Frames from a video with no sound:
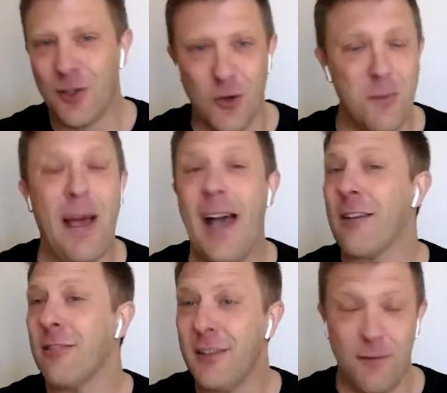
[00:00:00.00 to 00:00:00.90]
good, bad,
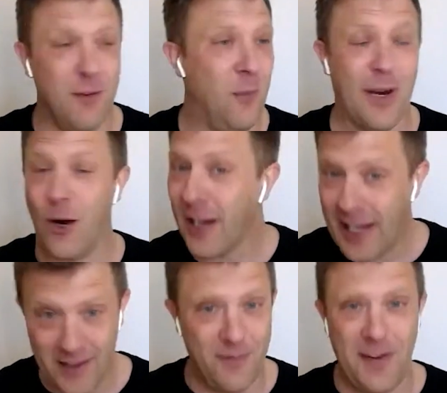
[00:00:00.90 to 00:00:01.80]
or indifferent, we're going to
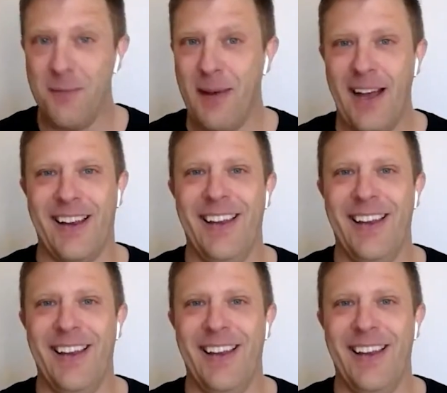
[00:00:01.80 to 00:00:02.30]
get the feedback.